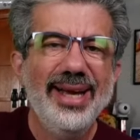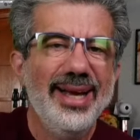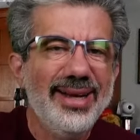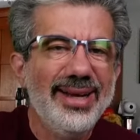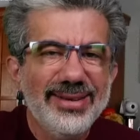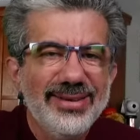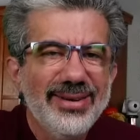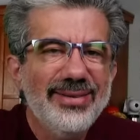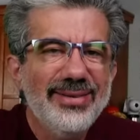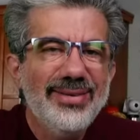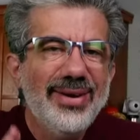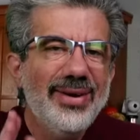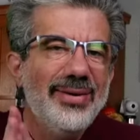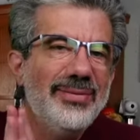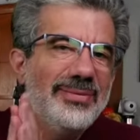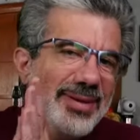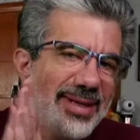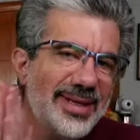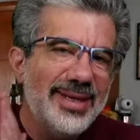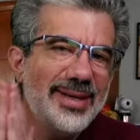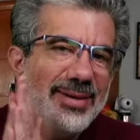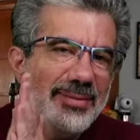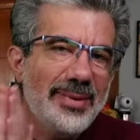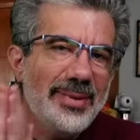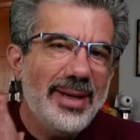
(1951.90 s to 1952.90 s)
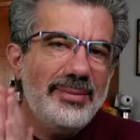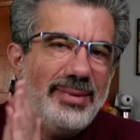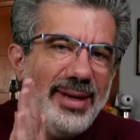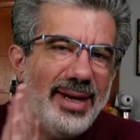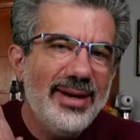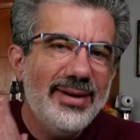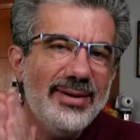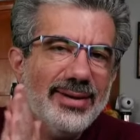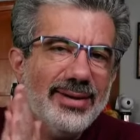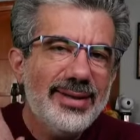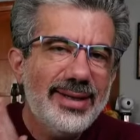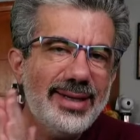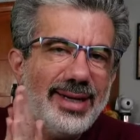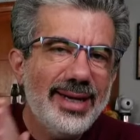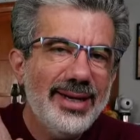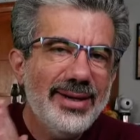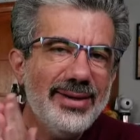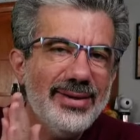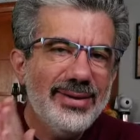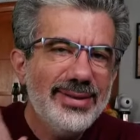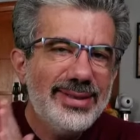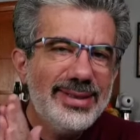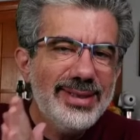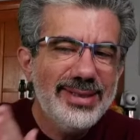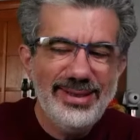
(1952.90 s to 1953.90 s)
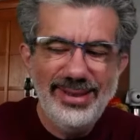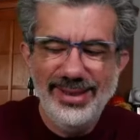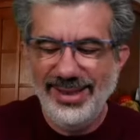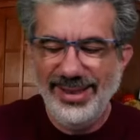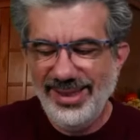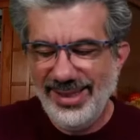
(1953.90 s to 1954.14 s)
So I'm hoping, maybe Eric could get haunted.